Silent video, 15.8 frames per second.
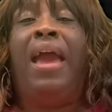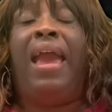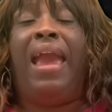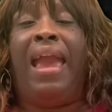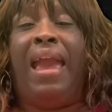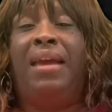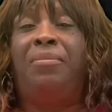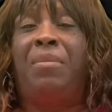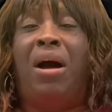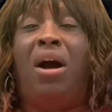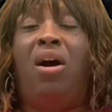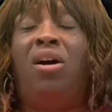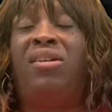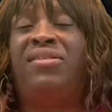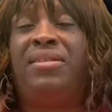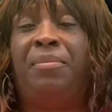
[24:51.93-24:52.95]
and my
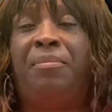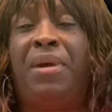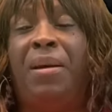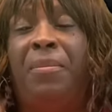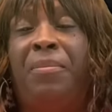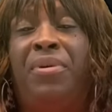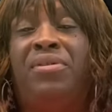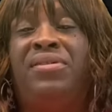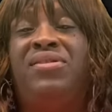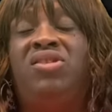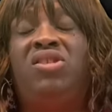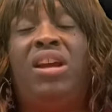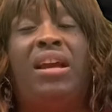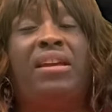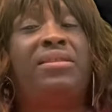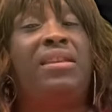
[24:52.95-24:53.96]
awesome members.
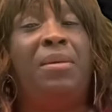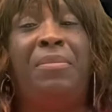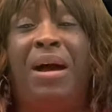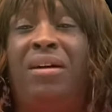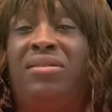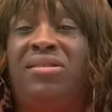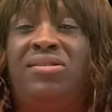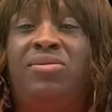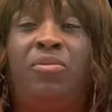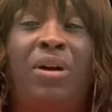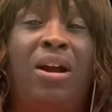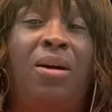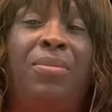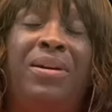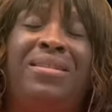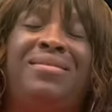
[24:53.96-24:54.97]
Check them out as
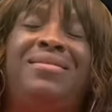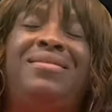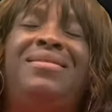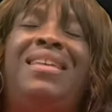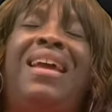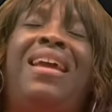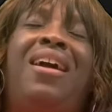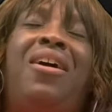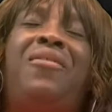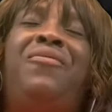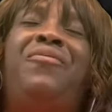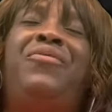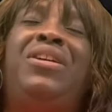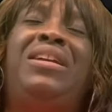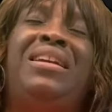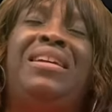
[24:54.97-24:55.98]
well because they are
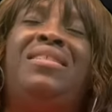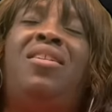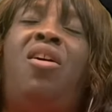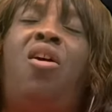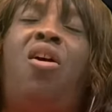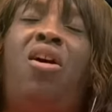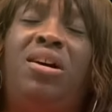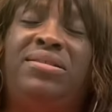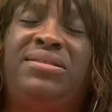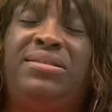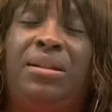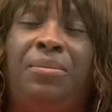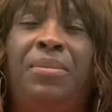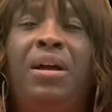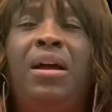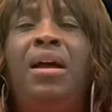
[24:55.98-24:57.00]
freaking
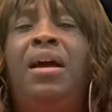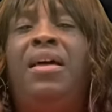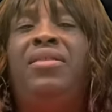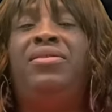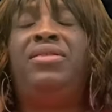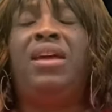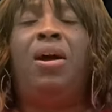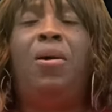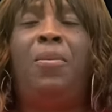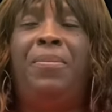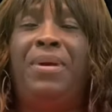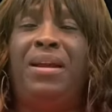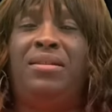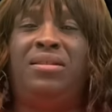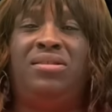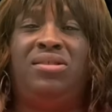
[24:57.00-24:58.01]
awesome. They'll be
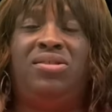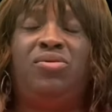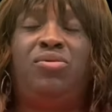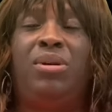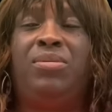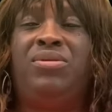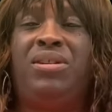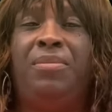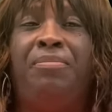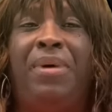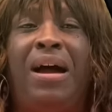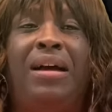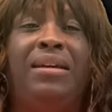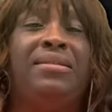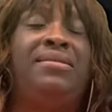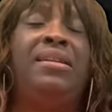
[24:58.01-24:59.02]
in the description
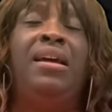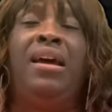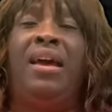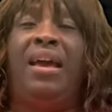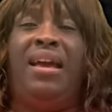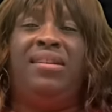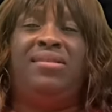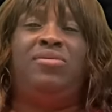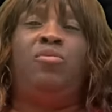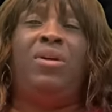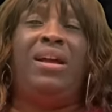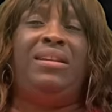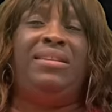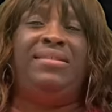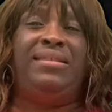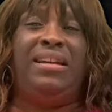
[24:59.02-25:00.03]
box as
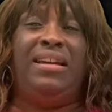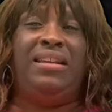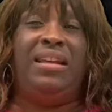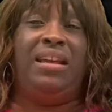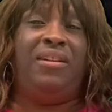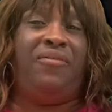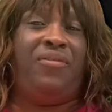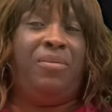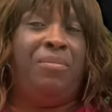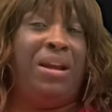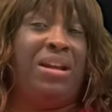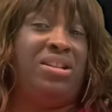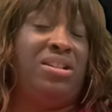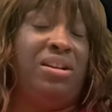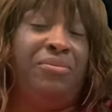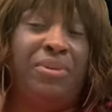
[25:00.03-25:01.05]
well as any
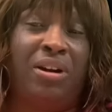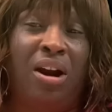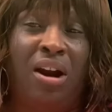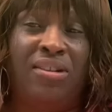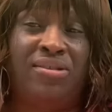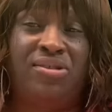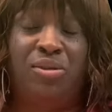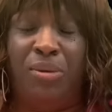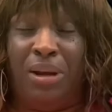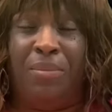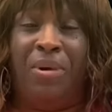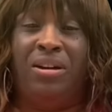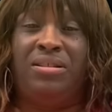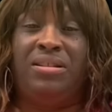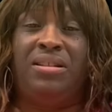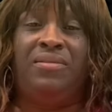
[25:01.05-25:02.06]
information in regards to M
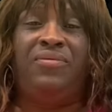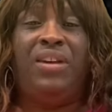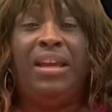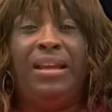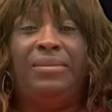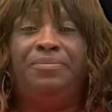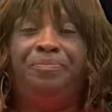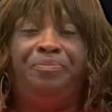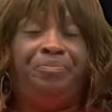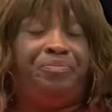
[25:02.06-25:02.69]
R T V